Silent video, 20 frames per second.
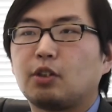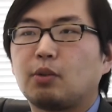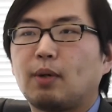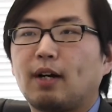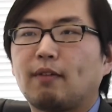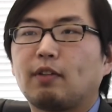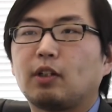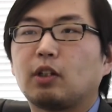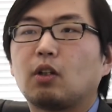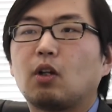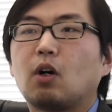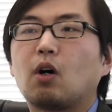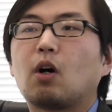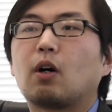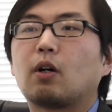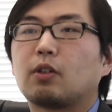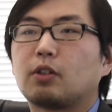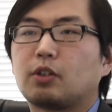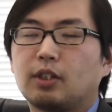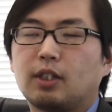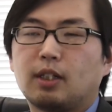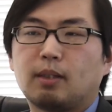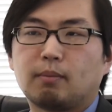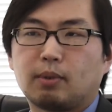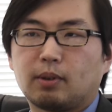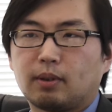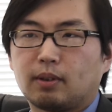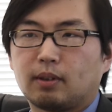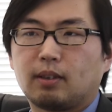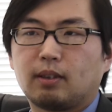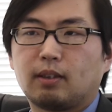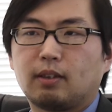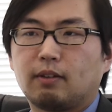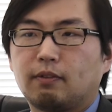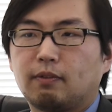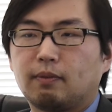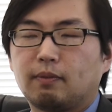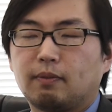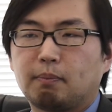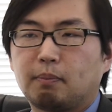you have a large number
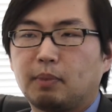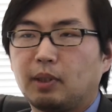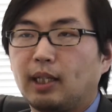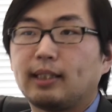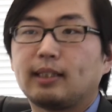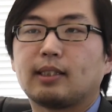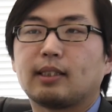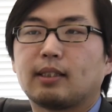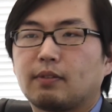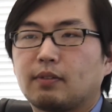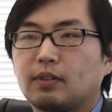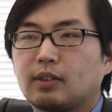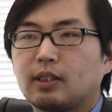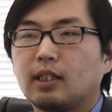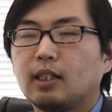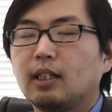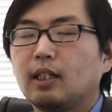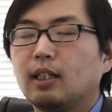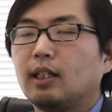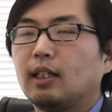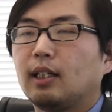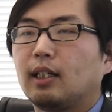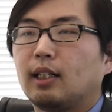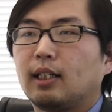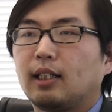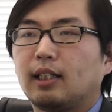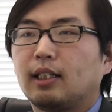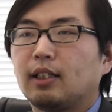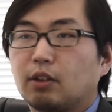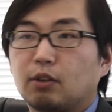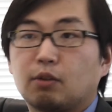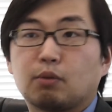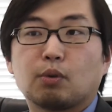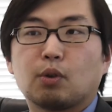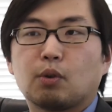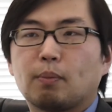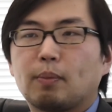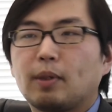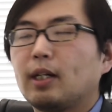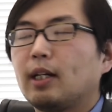of plaintiffs in the
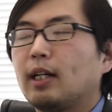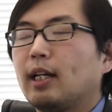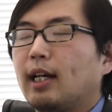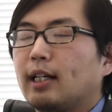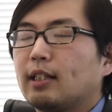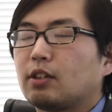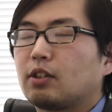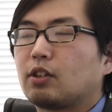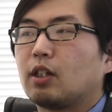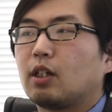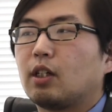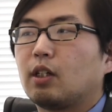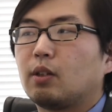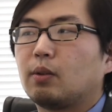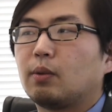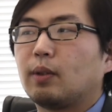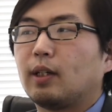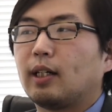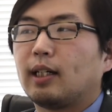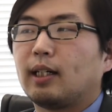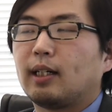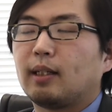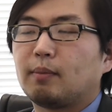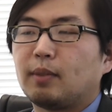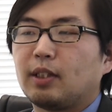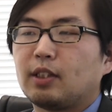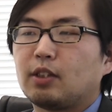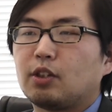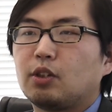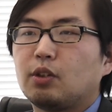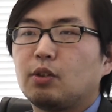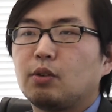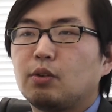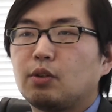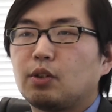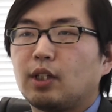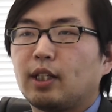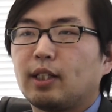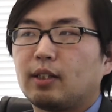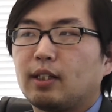group. And so it's
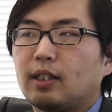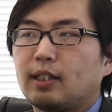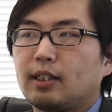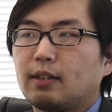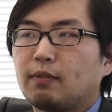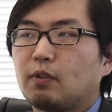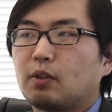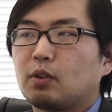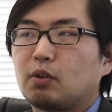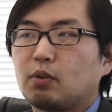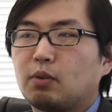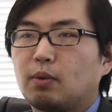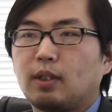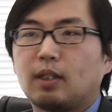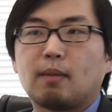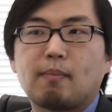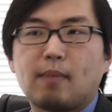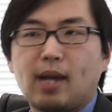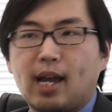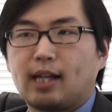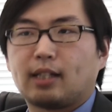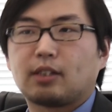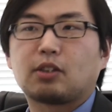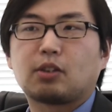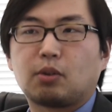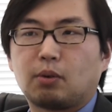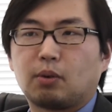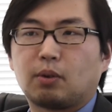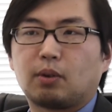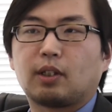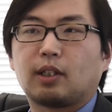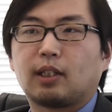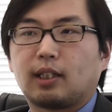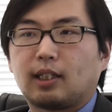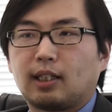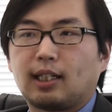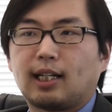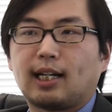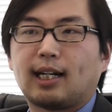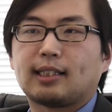usually the difference between a mass tort and a
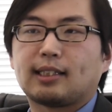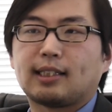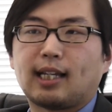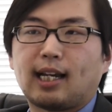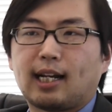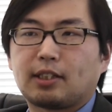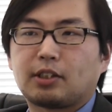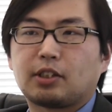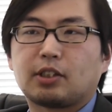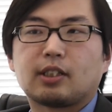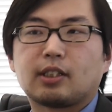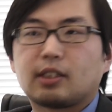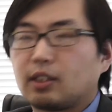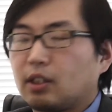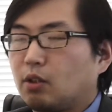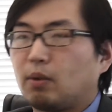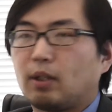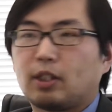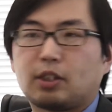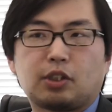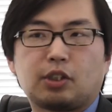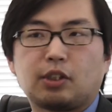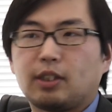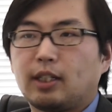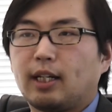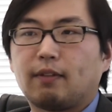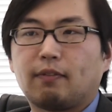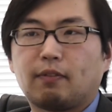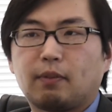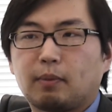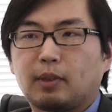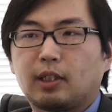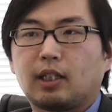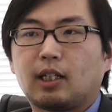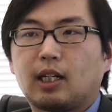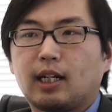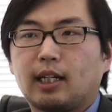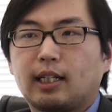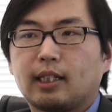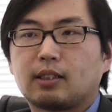class action. It's a question you get from
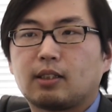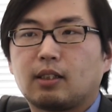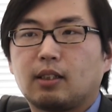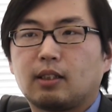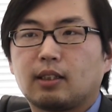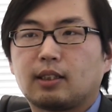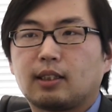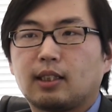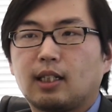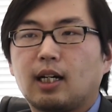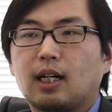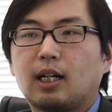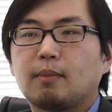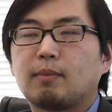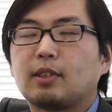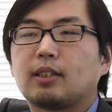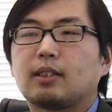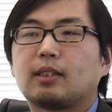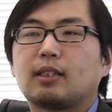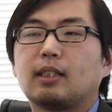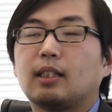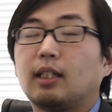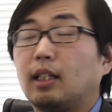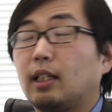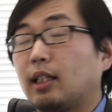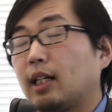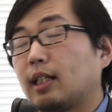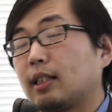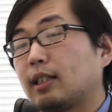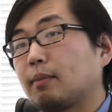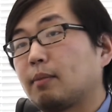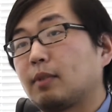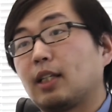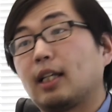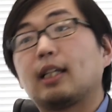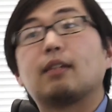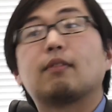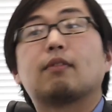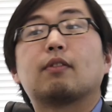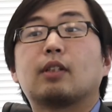clients all the time. Is a lot of times they
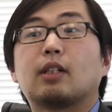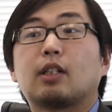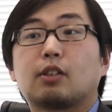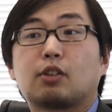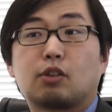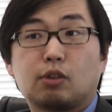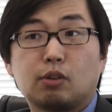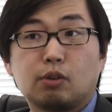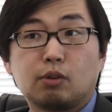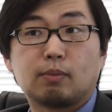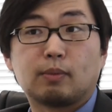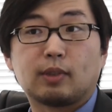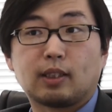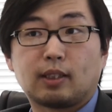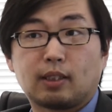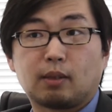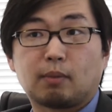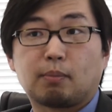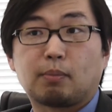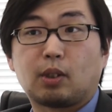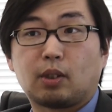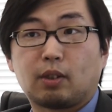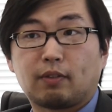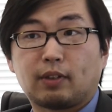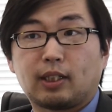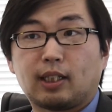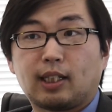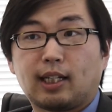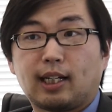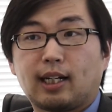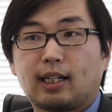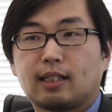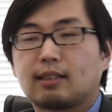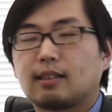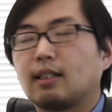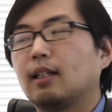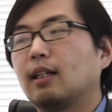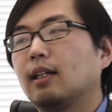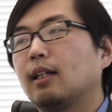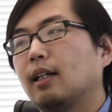even assume that they're part of a
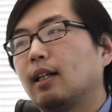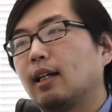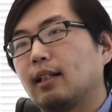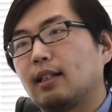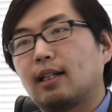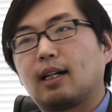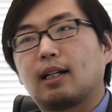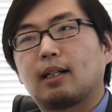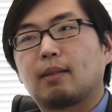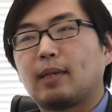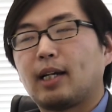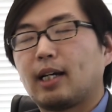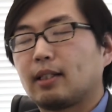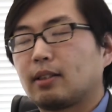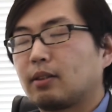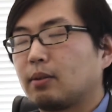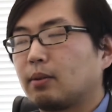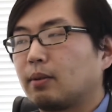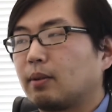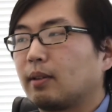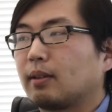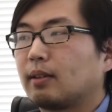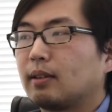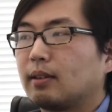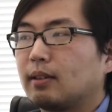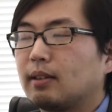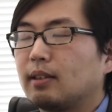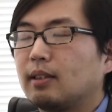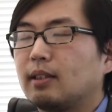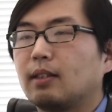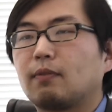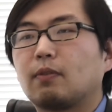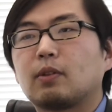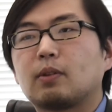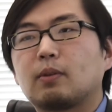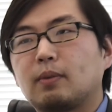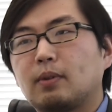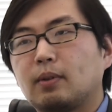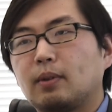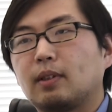class and not a mass tort. The
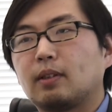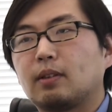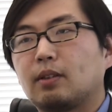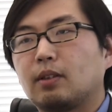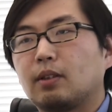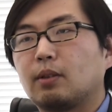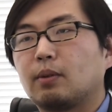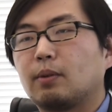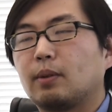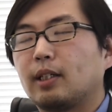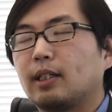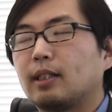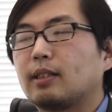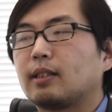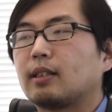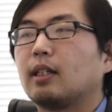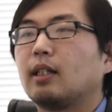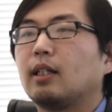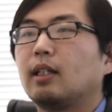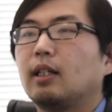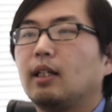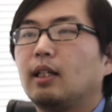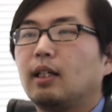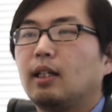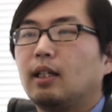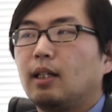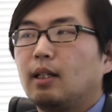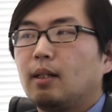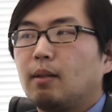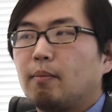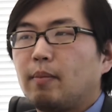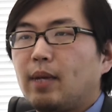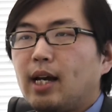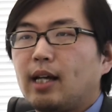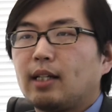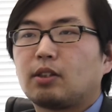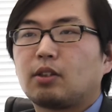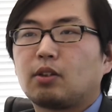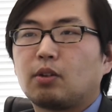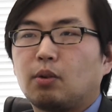difference between the two is
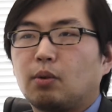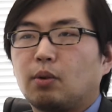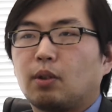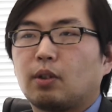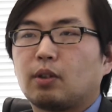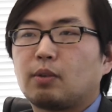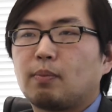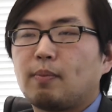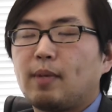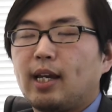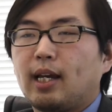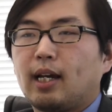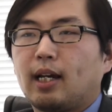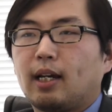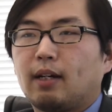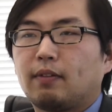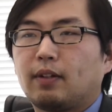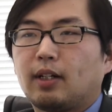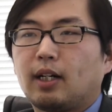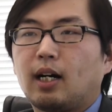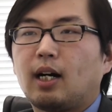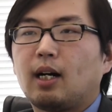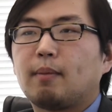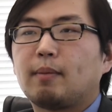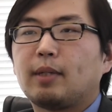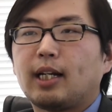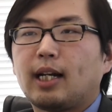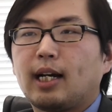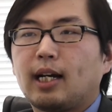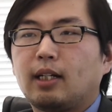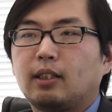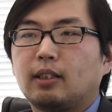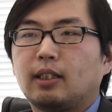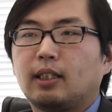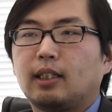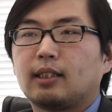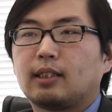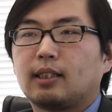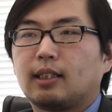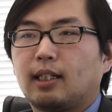mass torts may have
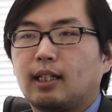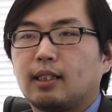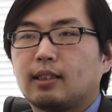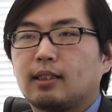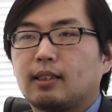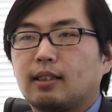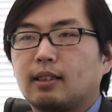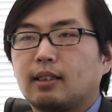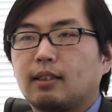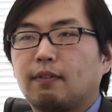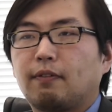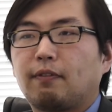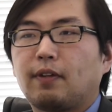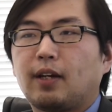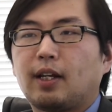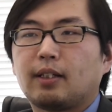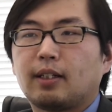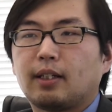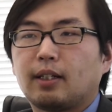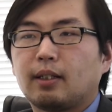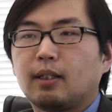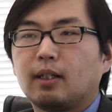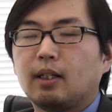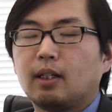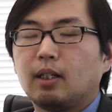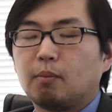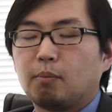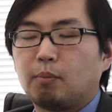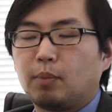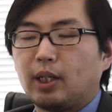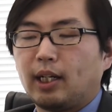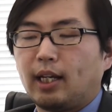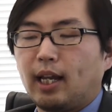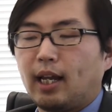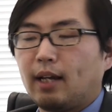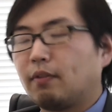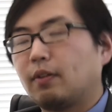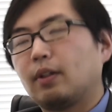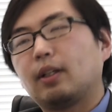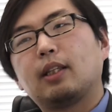commonalities against the defendant, but
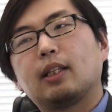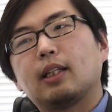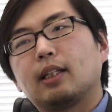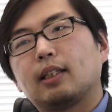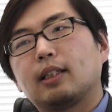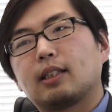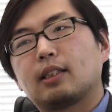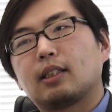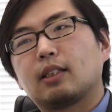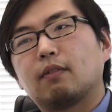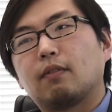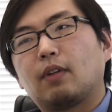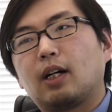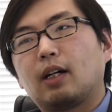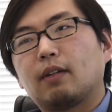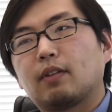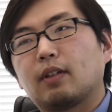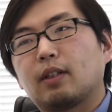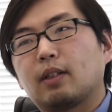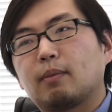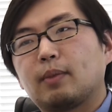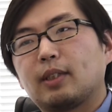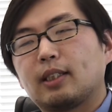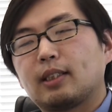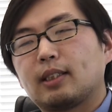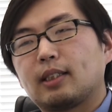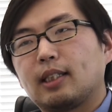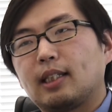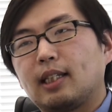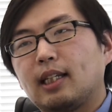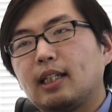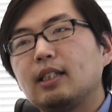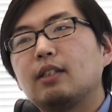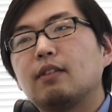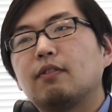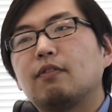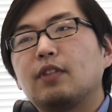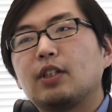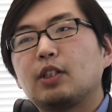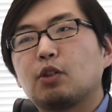everything that's involved in them is
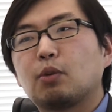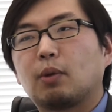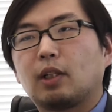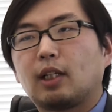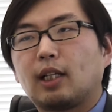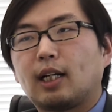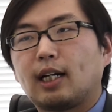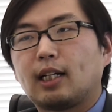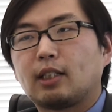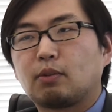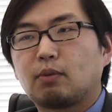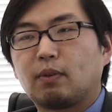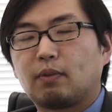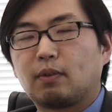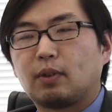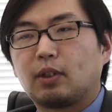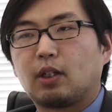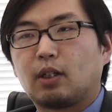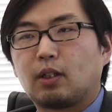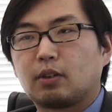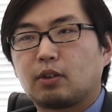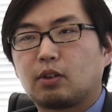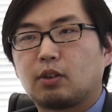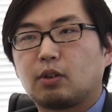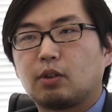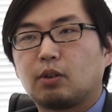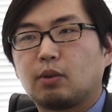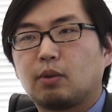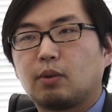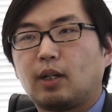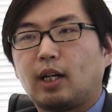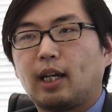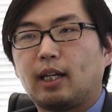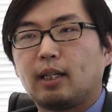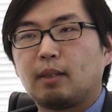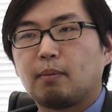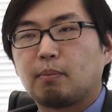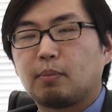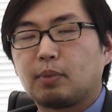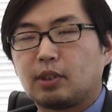individualized with regards to
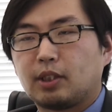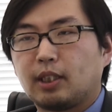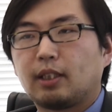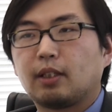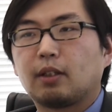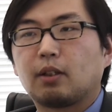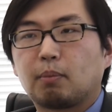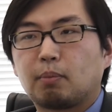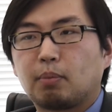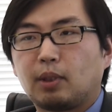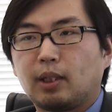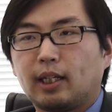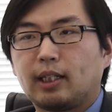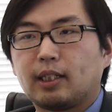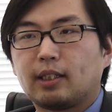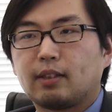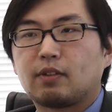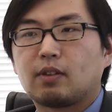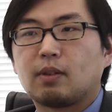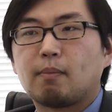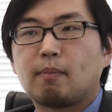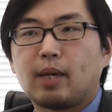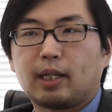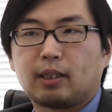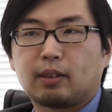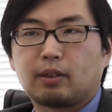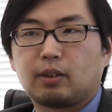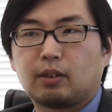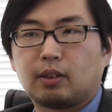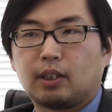a particular plaintiff's medical